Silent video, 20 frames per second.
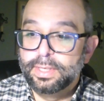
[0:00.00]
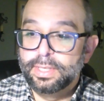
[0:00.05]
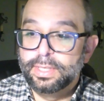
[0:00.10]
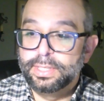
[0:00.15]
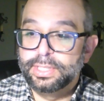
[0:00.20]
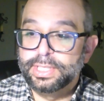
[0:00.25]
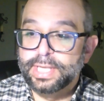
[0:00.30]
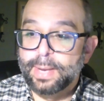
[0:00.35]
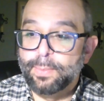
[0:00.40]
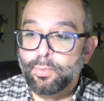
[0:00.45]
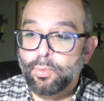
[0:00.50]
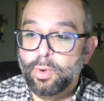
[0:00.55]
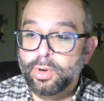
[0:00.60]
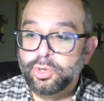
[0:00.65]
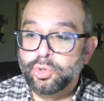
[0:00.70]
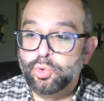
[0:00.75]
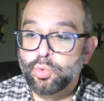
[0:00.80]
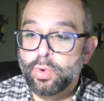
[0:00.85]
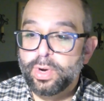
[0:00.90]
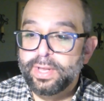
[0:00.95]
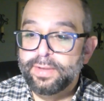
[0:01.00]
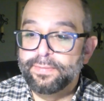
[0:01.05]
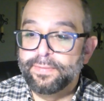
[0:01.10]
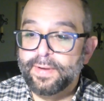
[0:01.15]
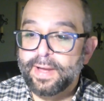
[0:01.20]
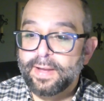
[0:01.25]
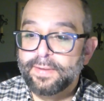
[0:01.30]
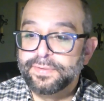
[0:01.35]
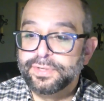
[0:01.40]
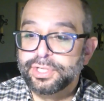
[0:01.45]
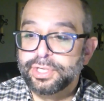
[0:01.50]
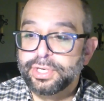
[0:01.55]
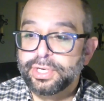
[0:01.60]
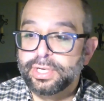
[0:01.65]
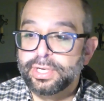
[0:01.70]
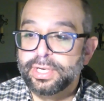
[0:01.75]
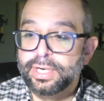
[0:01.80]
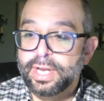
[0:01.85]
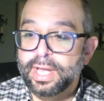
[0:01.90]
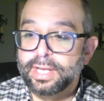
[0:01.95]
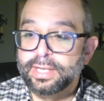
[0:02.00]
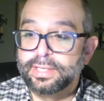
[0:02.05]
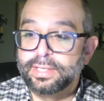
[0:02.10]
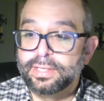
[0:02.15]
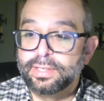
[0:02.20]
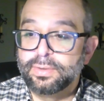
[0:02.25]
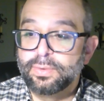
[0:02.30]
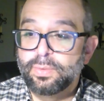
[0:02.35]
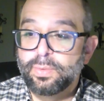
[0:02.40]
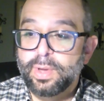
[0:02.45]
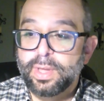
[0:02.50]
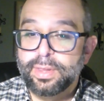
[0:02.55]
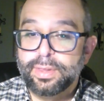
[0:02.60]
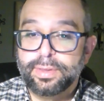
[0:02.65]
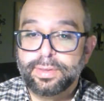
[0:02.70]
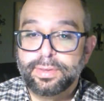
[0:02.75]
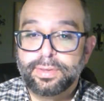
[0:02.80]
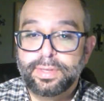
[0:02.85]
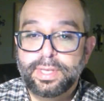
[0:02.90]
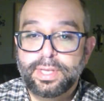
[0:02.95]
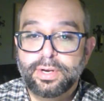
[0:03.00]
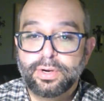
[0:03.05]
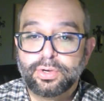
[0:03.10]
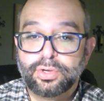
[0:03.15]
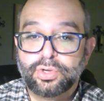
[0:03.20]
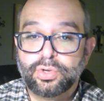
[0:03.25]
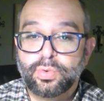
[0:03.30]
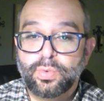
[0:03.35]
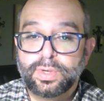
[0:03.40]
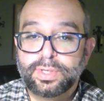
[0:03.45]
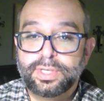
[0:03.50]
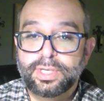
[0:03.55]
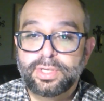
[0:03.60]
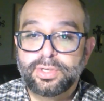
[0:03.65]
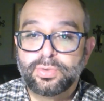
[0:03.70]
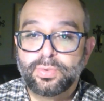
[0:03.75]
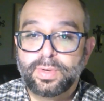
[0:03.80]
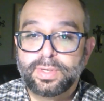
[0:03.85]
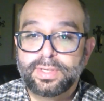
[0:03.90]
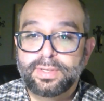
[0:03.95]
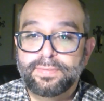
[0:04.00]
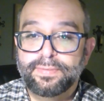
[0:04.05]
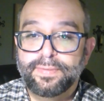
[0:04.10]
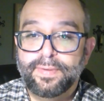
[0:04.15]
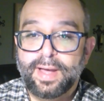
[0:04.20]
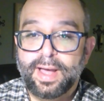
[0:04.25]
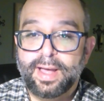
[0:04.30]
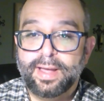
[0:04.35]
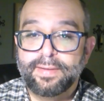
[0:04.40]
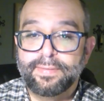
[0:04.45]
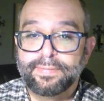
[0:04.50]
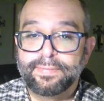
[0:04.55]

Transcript: Psalm 125 should connect with the year 2025.